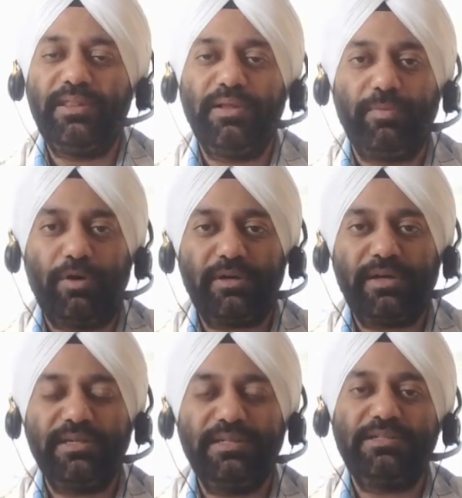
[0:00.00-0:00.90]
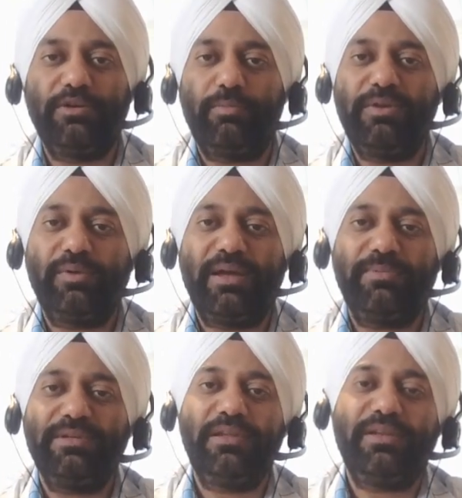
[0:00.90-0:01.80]
in the mock test, normally what
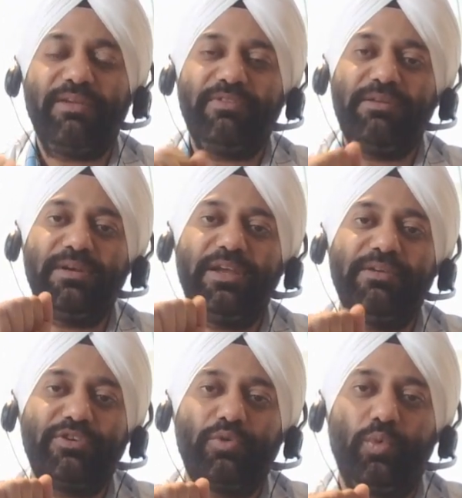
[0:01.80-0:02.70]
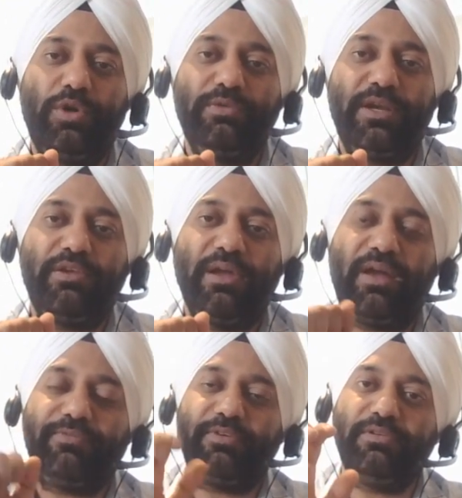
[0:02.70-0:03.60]
happens is that everybody has told you that you
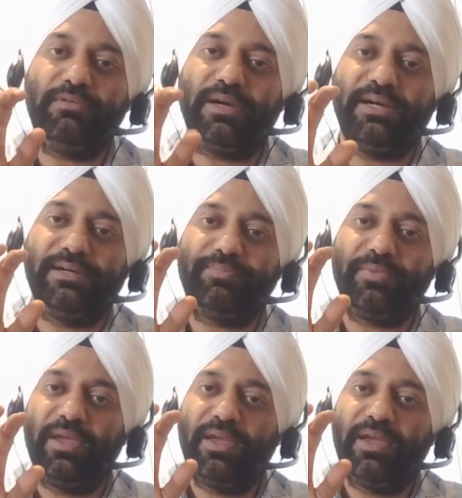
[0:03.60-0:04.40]
have to,